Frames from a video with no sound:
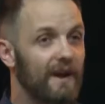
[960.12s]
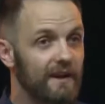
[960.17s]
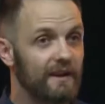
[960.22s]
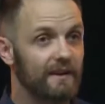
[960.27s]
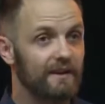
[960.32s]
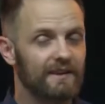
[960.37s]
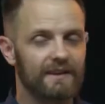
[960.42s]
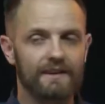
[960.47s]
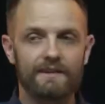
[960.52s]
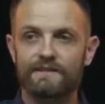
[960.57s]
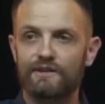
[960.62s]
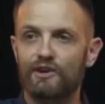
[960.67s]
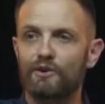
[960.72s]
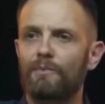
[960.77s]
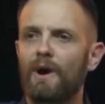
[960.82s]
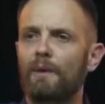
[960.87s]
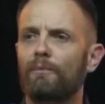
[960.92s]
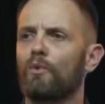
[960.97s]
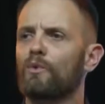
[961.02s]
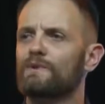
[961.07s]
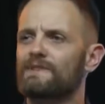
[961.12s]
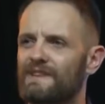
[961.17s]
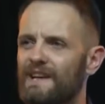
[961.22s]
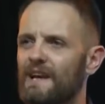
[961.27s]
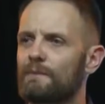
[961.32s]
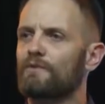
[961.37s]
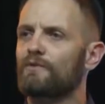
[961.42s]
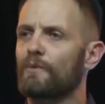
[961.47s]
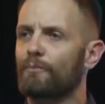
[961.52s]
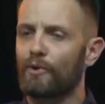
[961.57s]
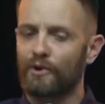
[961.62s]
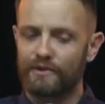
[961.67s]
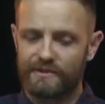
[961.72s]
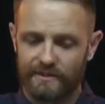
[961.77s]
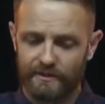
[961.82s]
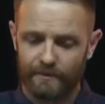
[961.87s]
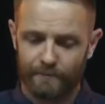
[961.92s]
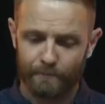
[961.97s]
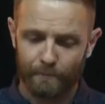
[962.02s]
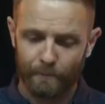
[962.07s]
way. Zerubbabel was the name of a
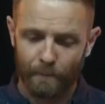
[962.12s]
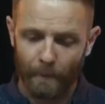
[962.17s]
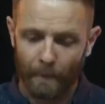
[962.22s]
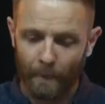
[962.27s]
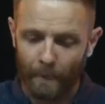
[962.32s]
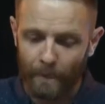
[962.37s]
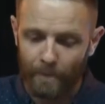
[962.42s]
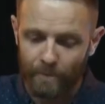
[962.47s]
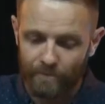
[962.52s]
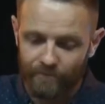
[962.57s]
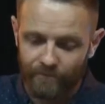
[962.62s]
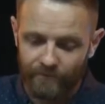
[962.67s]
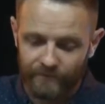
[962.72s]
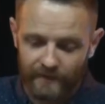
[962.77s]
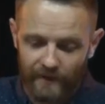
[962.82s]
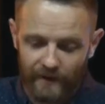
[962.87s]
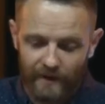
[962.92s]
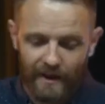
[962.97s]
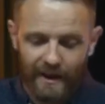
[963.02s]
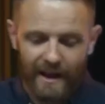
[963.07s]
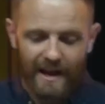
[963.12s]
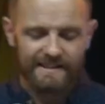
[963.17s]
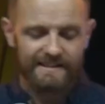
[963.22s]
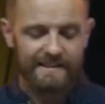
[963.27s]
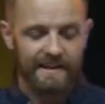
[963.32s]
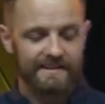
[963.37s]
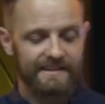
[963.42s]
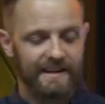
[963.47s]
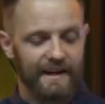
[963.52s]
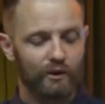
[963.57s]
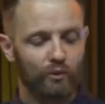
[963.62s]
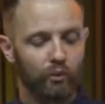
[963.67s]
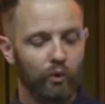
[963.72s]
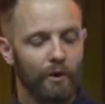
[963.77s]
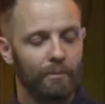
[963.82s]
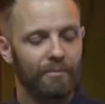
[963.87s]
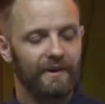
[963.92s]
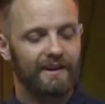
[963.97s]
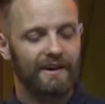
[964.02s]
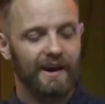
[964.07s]
person. It says, it
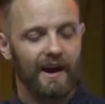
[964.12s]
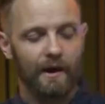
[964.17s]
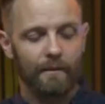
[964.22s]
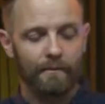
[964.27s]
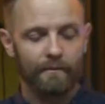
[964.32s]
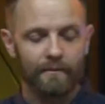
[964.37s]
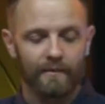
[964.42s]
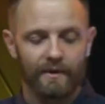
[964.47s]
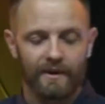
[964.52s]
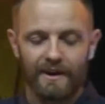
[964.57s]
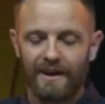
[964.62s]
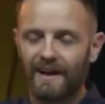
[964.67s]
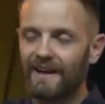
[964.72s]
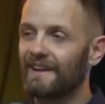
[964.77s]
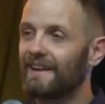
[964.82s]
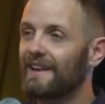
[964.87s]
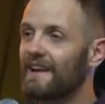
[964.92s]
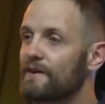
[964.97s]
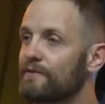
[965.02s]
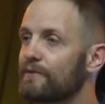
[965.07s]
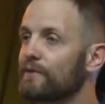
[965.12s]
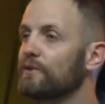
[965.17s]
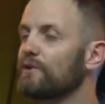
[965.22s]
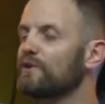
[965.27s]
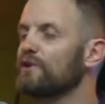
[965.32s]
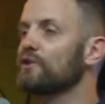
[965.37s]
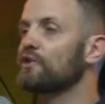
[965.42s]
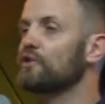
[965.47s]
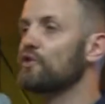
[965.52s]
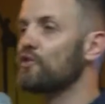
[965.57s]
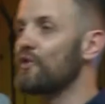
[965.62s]
will become a level